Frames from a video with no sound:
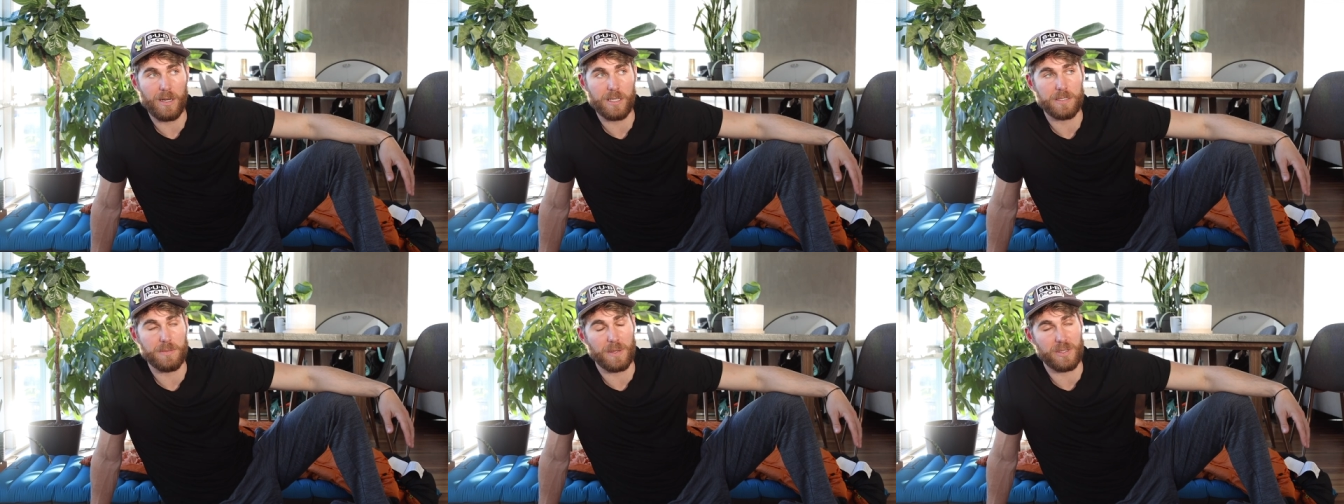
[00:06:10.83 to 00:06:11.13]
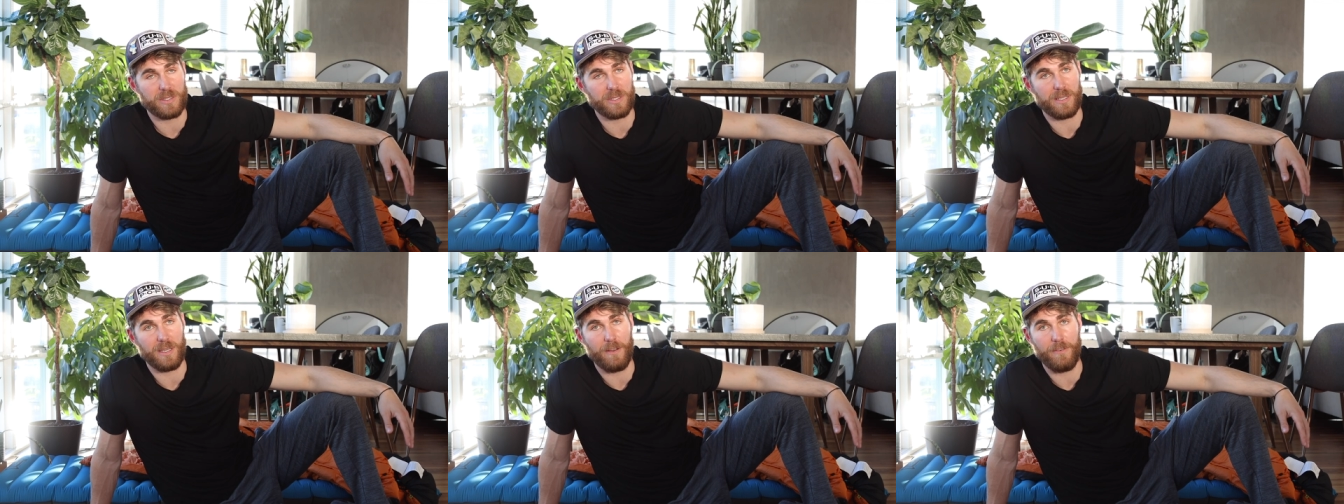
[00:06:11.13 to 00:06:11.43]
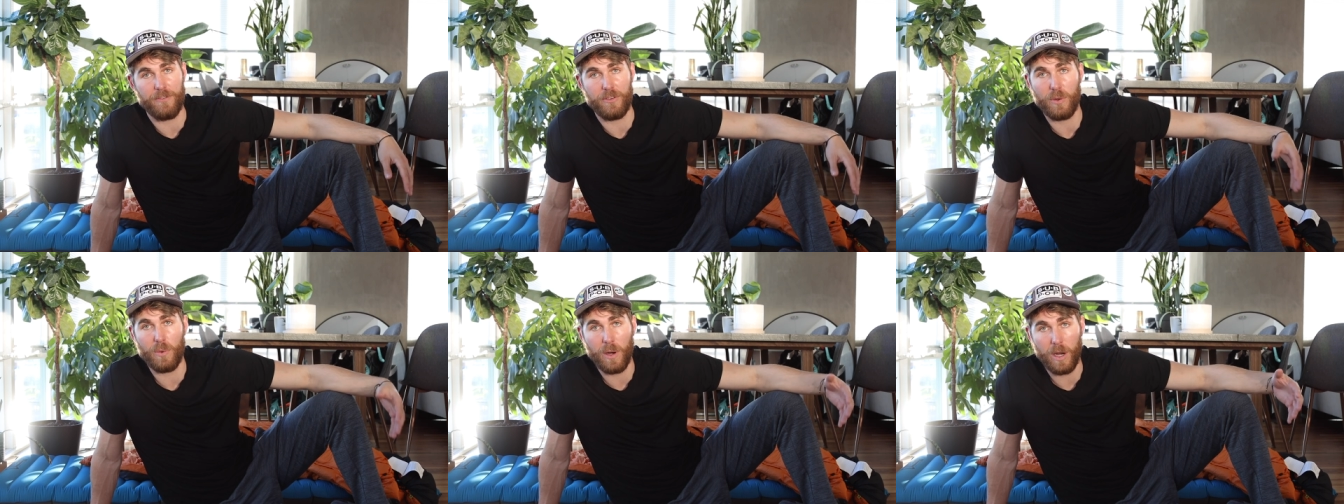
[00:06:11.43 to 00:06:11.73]
especially a
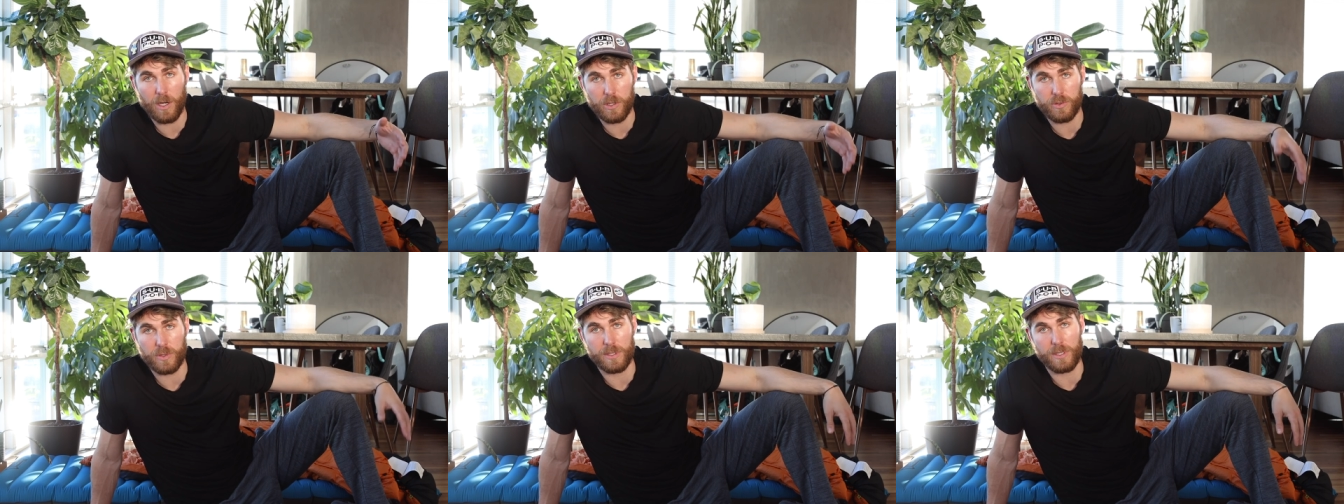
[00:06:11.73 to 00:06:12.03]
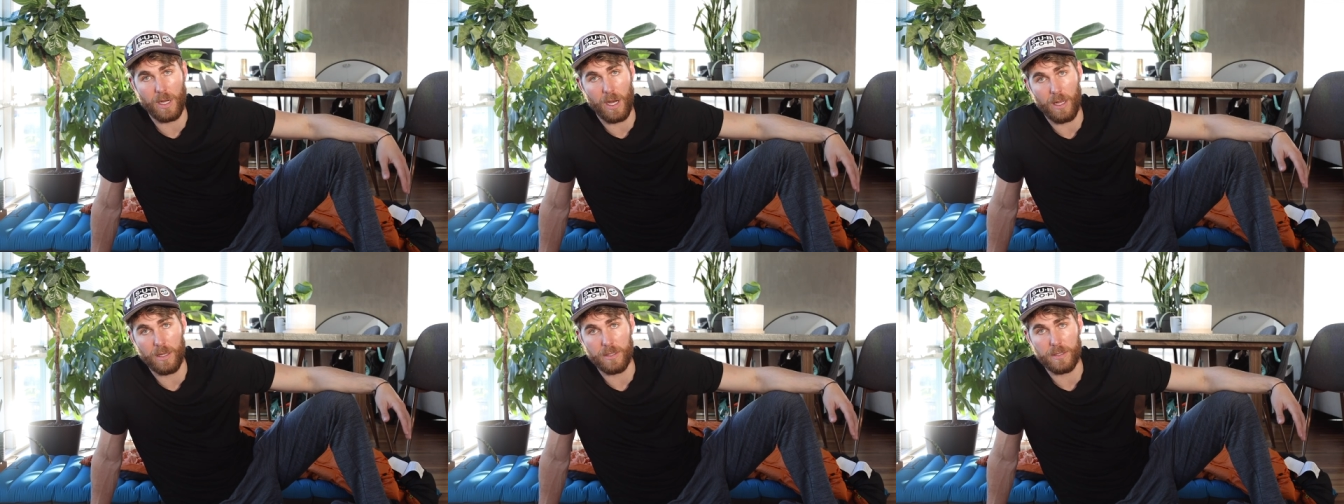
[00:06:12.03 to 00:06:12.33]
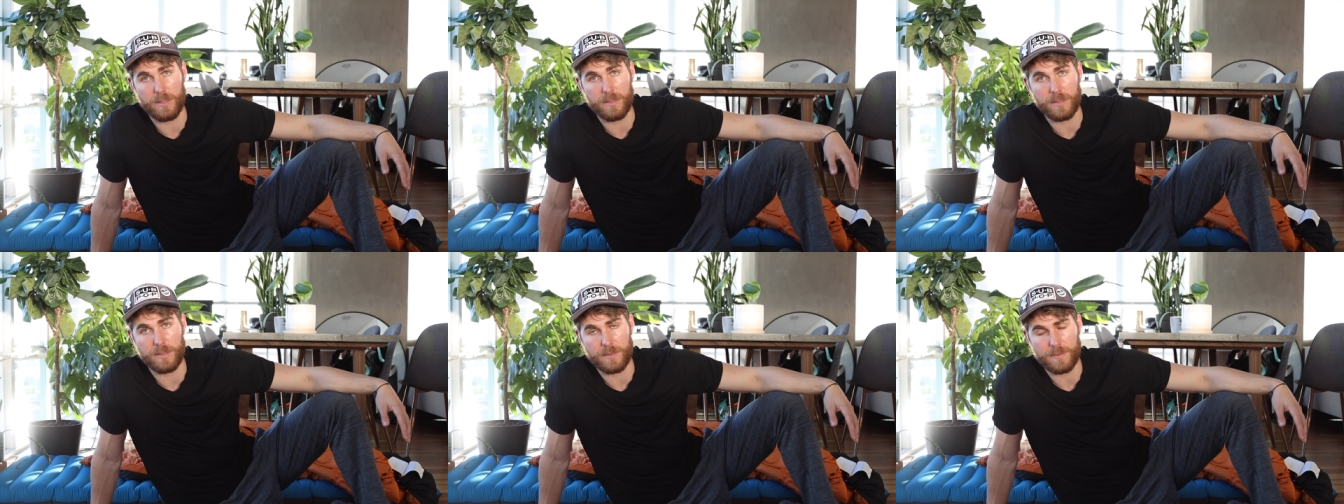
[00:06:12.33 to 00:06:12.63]
few hundred
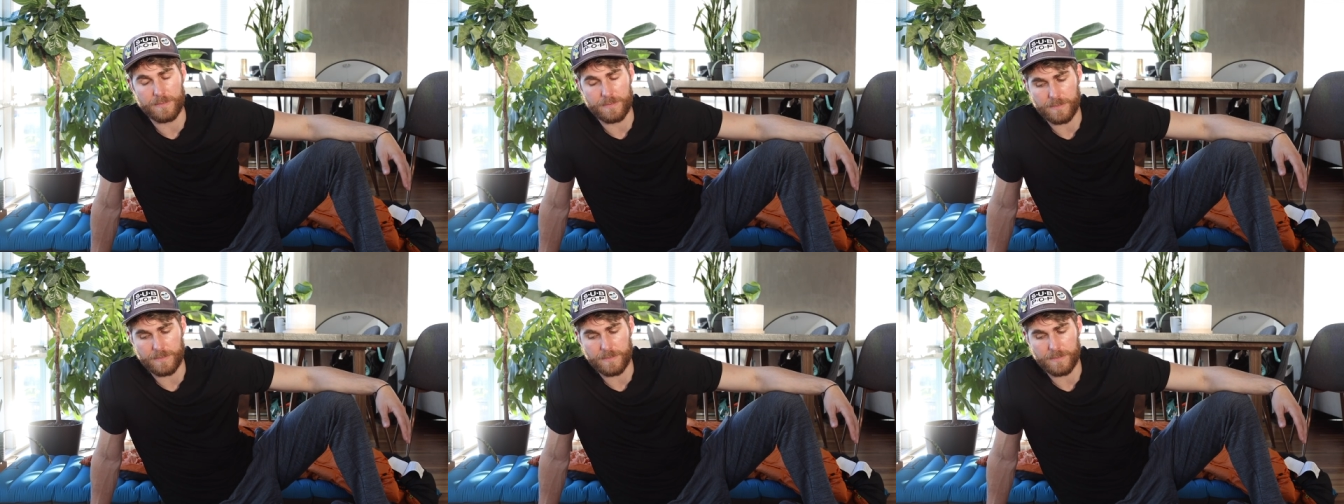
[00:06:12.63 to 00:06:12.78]
dollars.